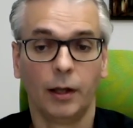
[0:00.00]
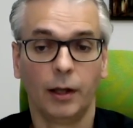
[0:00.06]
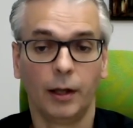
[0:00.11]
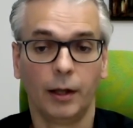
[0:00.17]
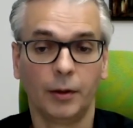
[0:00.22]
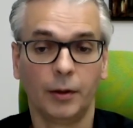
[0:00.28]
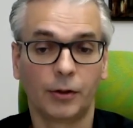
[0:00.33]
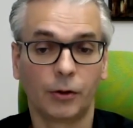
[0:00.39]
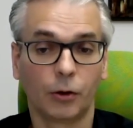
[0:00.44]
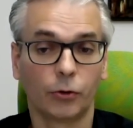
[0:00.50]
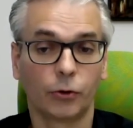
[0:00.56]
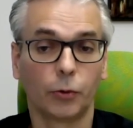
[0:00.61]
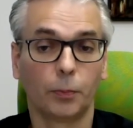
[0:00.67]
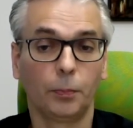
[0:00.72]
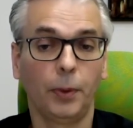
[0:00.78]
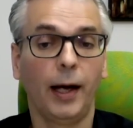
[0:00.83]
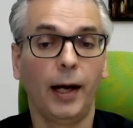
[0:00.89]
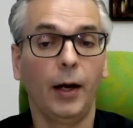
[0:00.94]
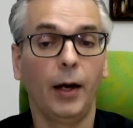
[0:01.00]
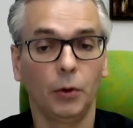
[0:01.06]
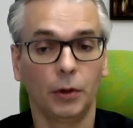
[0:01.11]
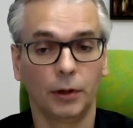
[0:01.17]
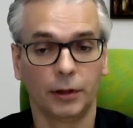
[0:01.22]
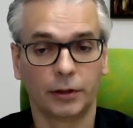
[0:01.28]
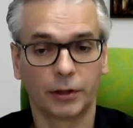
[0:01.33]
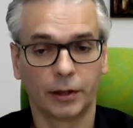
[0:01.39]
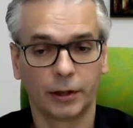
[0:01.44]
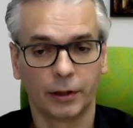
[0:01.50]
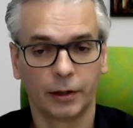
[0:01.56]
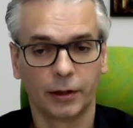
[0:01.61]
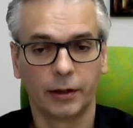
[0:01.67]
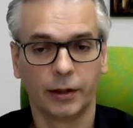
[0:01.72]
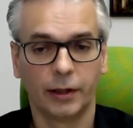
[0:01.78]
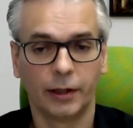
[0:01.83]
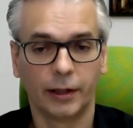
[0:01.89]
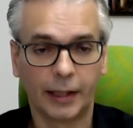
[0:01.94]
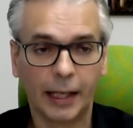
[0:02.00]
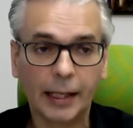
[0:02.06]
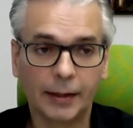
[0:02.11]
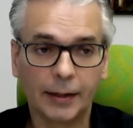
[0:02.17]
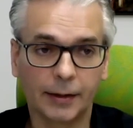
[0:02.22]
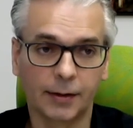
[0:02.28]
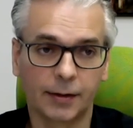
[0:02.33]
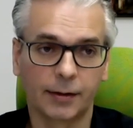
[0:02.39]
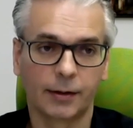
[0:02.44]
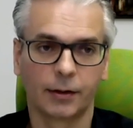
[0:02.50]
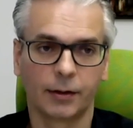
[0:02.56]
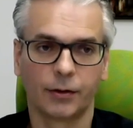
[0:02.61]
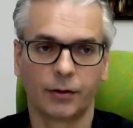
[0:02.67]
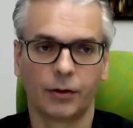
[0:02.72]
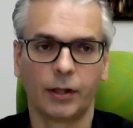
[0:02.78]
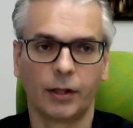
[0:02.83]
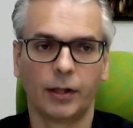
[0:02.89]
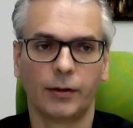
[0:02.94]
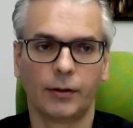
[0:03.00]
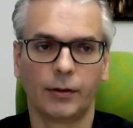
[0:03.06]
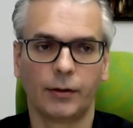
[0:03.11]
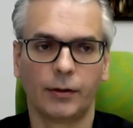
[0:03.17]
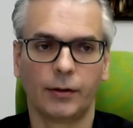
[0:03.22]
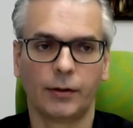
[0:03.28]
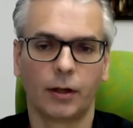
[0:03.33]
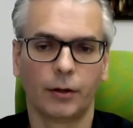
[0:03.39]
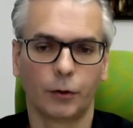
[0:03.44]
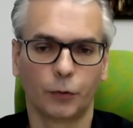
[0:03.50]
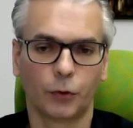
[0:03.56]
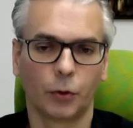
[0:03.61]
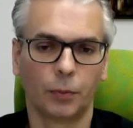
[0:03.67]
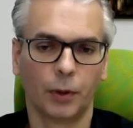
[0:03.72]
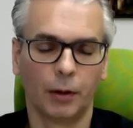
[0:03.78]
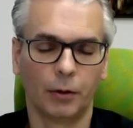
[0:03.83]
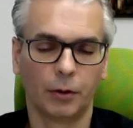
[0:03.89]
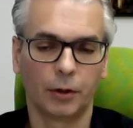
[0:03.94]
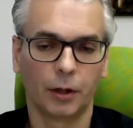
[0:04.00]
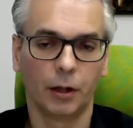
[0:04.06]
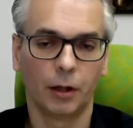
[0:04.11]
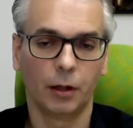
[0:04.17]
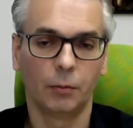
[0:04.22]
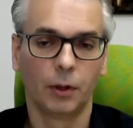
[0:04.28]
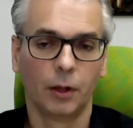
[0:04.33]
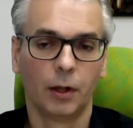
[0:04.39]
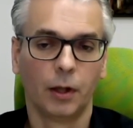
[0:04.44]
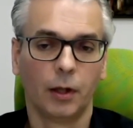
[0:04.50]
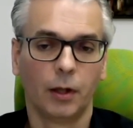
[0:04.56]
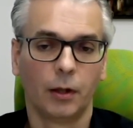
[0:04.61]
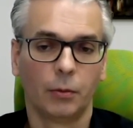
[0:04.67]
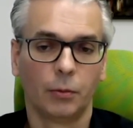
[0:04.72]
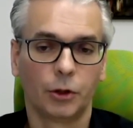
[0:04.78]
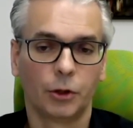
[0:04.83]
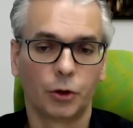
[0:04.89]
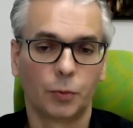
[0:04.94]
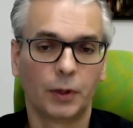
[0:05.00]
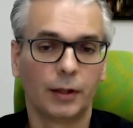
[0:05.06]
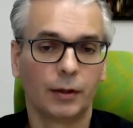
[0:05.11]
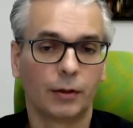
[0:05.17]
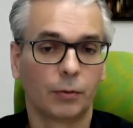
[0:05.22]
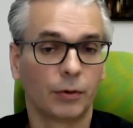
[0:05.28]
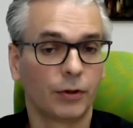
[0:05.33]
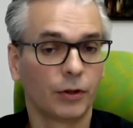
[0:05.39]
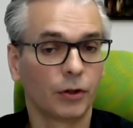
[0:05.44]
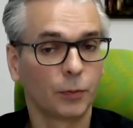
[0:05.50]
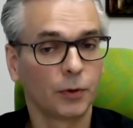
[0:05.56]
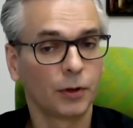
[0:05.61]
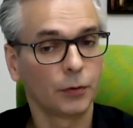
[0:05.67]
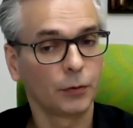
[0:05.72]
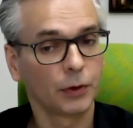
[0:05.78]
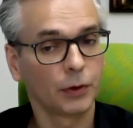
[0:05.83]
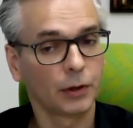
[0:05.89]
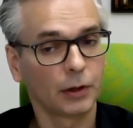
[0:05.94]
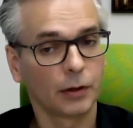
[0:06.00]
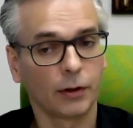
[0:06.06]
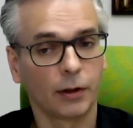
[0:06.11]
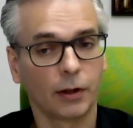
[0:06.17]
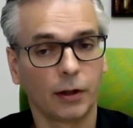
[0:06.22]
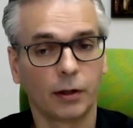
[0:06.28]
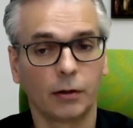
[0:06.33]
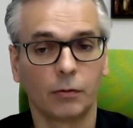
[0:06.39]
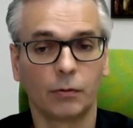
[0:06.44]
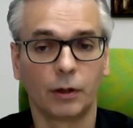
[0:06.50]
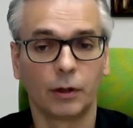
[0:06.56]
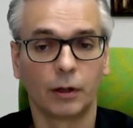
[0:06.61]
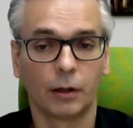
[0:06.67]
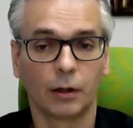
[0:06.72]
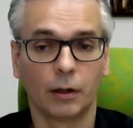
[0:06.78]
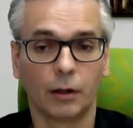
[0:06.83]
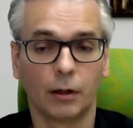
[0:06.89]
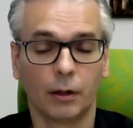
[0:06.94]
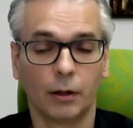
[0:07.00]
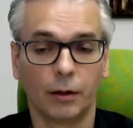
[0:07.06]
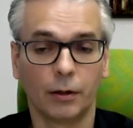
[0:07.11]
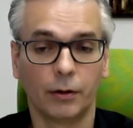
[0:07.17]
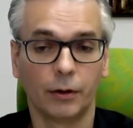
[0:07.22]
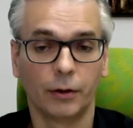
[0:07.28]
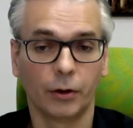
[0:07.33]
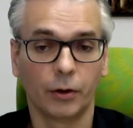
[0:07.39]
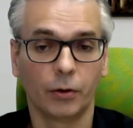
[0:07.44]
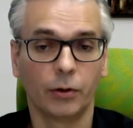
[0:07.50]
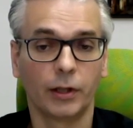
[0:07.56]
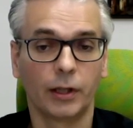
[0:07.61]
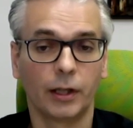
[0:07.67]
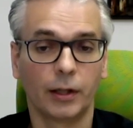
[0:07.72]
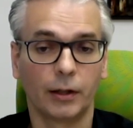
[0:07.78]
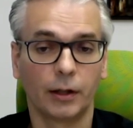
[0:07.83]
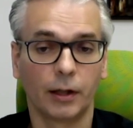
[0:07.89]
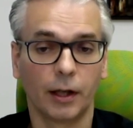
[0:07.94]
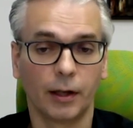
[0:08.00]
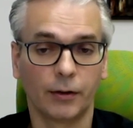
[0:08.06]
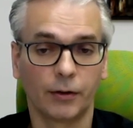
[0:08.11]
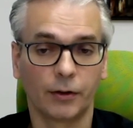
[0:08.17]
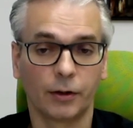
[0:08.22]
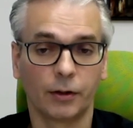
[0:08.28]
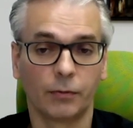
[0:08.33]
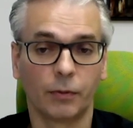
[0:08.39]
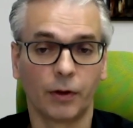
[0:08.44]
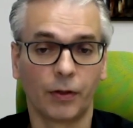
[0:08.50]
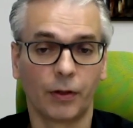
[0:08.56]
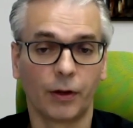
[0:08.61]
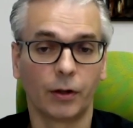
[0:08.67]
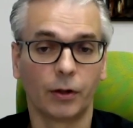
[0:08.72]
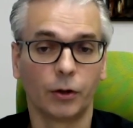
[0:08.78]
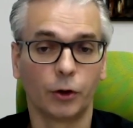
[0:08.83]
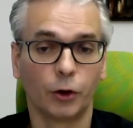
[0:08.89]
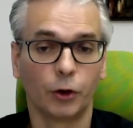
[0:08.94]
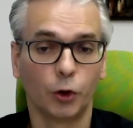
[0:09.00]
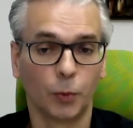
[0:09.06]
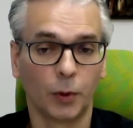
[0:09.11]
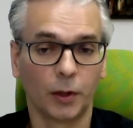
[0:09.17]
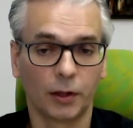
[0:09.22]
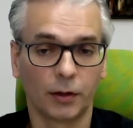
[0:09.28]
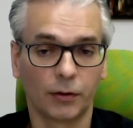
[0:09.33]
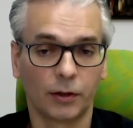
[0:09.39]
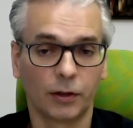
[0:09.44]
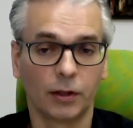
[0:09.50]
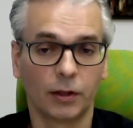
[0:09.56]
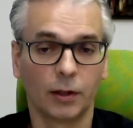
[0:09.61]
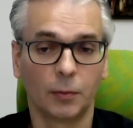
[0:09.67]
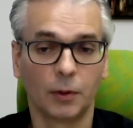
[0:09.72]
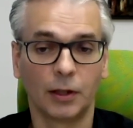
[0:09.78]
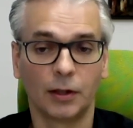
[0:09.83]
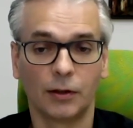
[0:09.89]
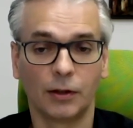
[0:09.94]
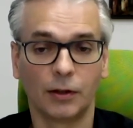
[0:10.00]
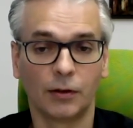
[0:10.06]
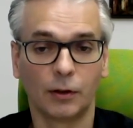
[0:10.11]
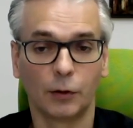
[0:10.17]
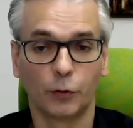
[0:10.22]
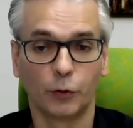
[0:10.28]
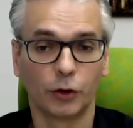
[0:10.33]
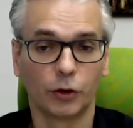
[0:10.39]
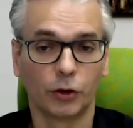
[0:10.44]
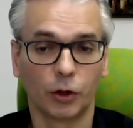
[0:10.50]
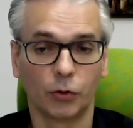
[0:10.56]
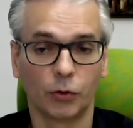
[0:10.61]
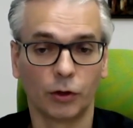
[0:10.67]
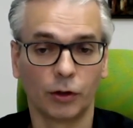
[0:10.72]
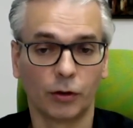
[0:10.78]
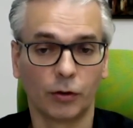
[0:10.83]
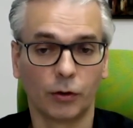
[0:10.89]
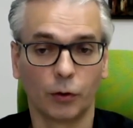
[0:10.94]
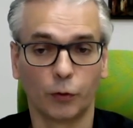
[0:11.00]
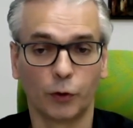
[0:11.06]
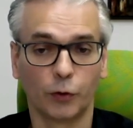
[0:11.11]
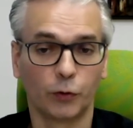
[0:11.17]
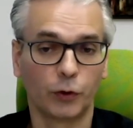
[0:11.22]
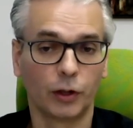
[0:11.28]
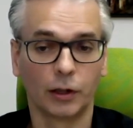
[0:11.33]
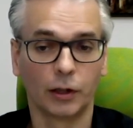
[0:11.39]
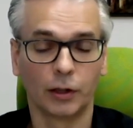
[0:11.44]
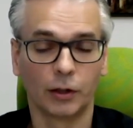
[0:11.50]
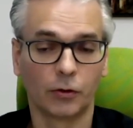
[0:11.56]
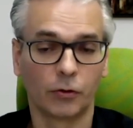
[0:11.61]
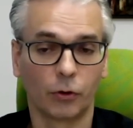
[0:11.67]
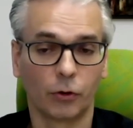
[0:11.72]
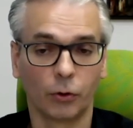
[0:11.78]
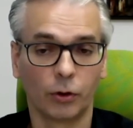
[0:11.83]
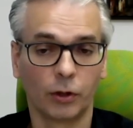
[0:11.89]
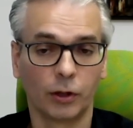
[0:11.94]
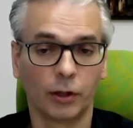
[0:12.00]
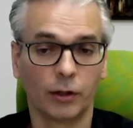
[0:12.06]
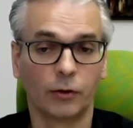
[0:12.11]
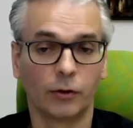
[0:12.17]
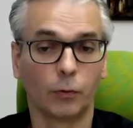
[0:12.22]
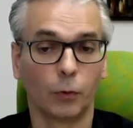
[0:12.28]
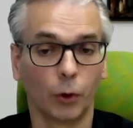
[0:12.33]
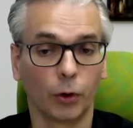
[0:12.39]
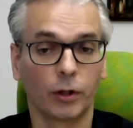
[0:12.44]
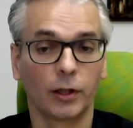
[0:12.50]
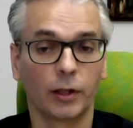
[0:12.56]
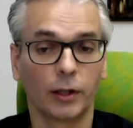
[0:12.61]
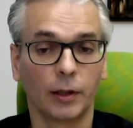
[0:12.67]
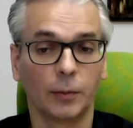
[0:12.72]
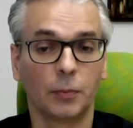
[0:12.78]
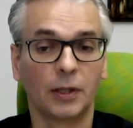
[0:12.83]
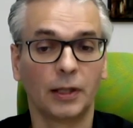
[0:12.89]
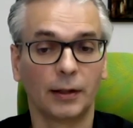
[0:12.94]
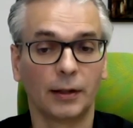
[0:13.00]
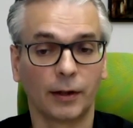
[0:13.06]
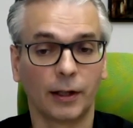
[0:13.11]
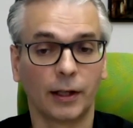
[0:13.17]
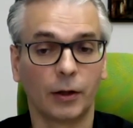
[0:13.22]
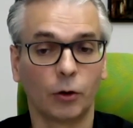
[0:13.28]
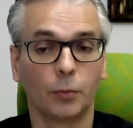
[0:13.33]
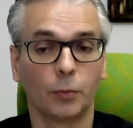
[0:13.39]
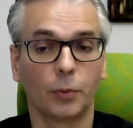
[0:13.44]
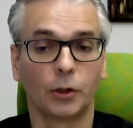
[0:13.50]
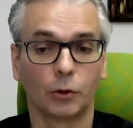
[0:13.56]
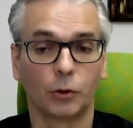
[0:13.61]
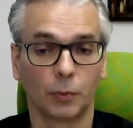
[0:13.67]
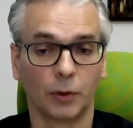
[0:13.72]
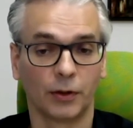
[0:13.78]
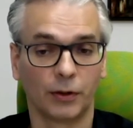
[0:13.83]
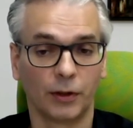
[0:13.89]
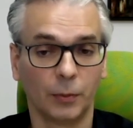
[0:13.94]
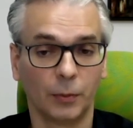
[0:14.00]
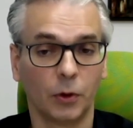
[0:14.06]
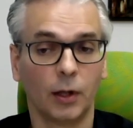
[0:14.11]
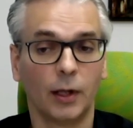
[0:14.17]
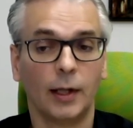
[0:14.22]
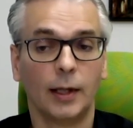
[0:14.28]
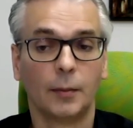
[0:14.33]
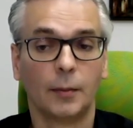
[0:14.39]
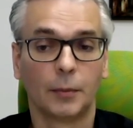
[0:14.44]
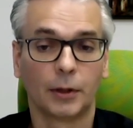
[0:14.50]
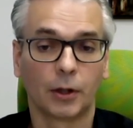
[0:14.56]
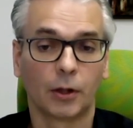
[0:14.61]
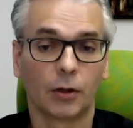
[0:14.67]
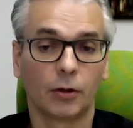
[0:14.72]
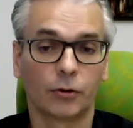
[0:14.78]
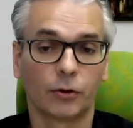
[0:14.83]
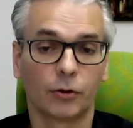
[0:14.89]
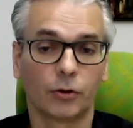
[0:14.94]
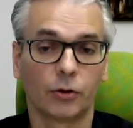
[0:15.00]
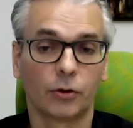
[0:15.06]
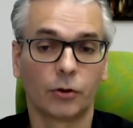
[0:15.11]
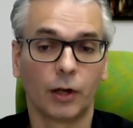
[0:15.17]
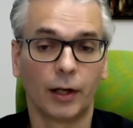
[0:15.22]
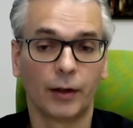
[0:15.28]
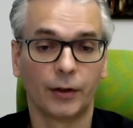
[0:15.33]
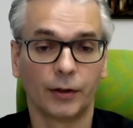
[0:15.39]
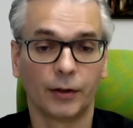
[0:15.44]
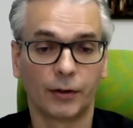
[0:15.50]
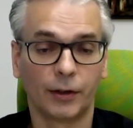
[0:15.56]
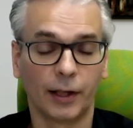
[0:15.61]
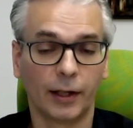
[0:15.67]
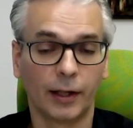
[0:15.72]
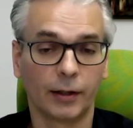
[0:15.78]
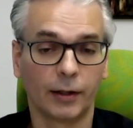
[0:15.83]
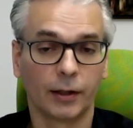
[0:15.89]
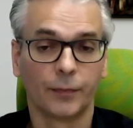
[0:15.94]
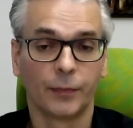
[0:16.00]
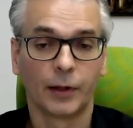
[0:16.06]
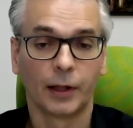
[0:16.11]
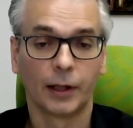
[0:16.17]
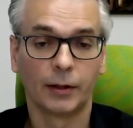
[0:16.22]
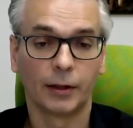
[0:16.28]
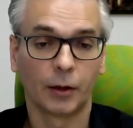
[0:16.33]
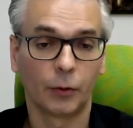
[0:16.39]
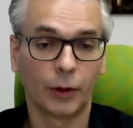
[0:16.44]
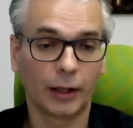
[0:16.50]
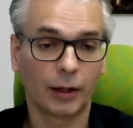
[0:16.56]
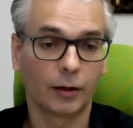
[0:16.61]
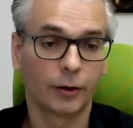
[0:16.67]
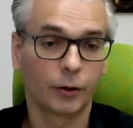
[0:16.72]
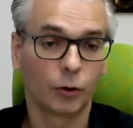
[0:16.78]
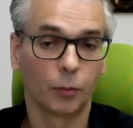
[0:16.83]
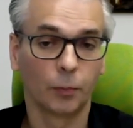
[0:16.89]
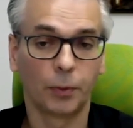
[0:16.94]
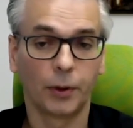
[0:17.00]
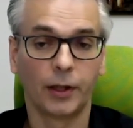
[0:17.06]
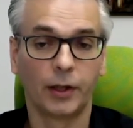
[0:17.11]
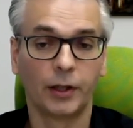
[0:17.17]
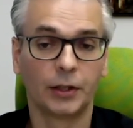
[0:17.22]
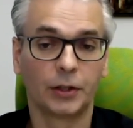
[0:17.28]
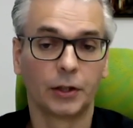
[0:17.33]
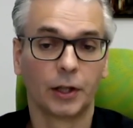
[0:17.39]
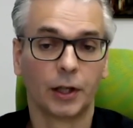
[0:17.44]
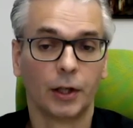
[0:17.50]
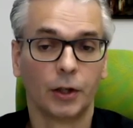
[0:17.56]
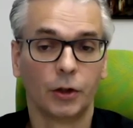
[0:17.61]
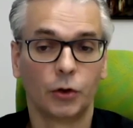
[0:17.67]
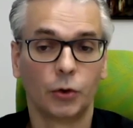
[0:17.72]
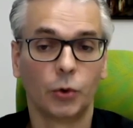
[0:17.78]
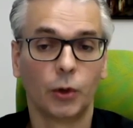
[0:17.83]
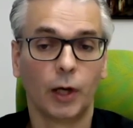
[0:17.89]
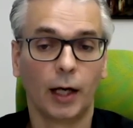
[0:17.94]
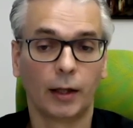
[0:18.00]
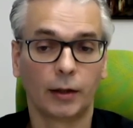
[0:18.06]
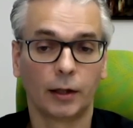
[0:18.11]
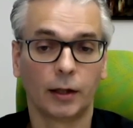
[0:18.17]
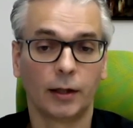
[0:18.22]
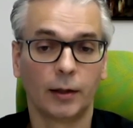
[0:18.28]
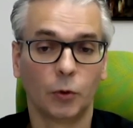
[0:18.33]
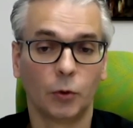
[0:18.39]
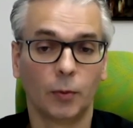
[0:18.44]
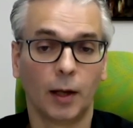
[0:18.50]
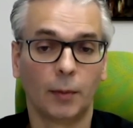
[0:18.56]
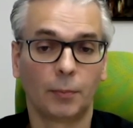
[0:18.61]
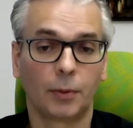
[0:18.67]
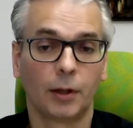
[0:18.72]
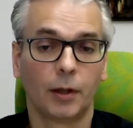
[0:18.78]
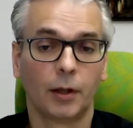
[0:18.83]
it's also powered against these kind of comparator arm, which means with this specific design, we not only getting answer whether upadacitinib in these different doses of 15 and 30 is working in PsA compared to placebo, but also to understand and directly compare it to adalimumab,